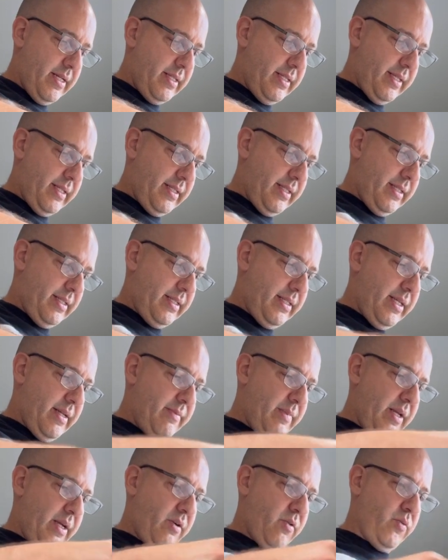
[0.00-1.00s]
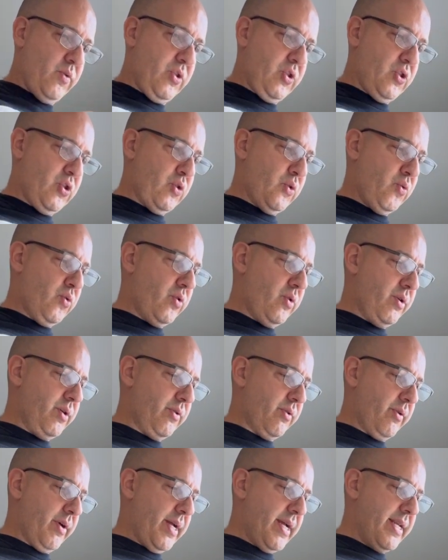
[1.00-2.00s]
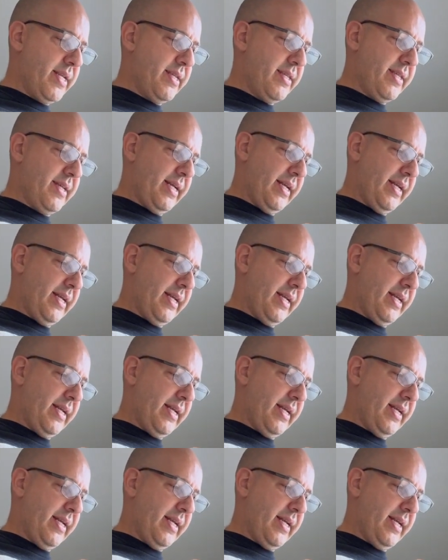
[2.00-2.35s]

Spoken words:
doesn't seem like restored or anything